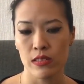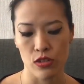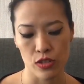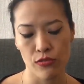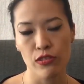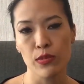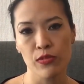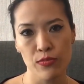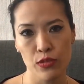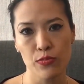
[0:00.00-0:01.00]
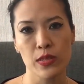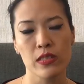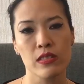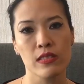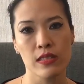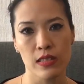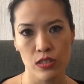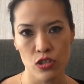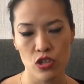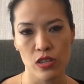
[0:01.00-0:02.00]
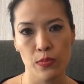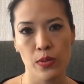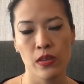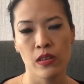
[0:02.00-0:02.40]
such as freedom of movement, citizenship,